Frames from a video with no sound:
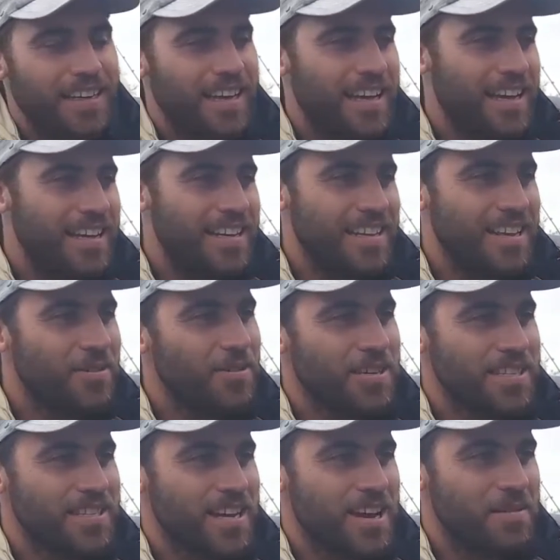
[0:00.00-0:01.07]
And there
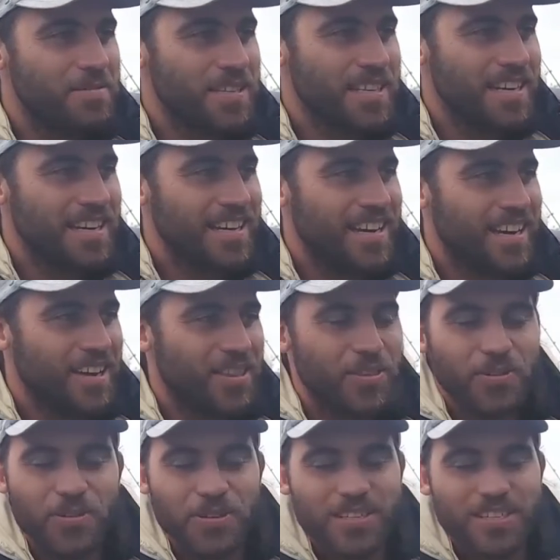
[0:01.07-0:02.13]
was times that I
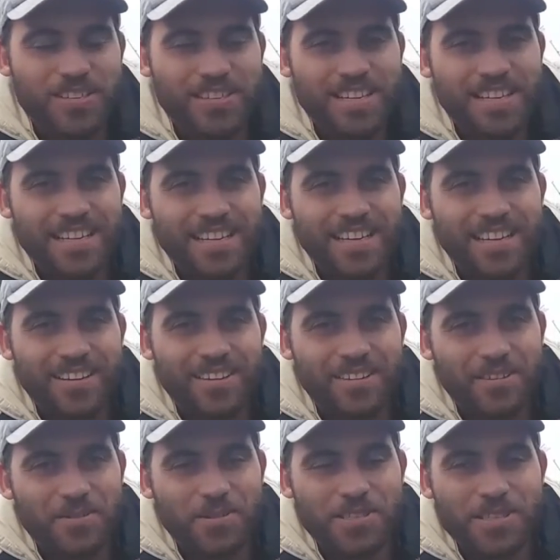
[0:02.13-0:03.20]
thought really
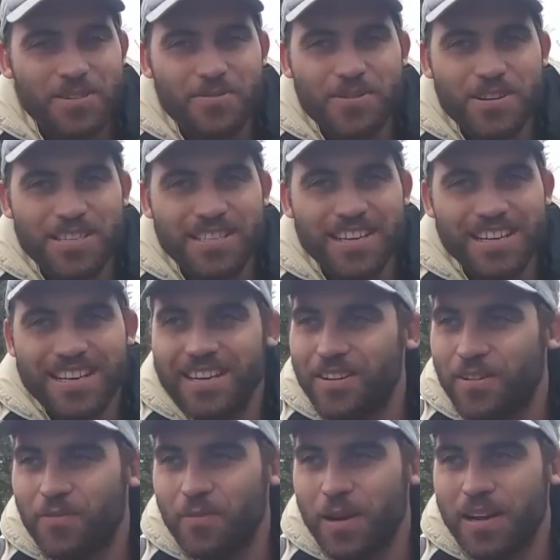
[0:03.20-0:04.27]
it was the worst idea
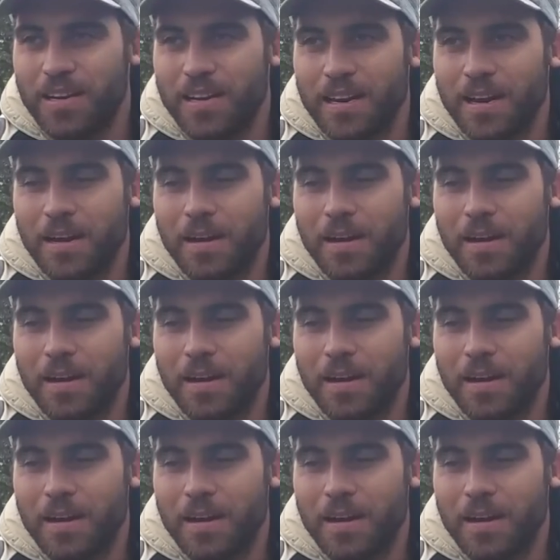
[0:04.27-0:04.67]
of mine.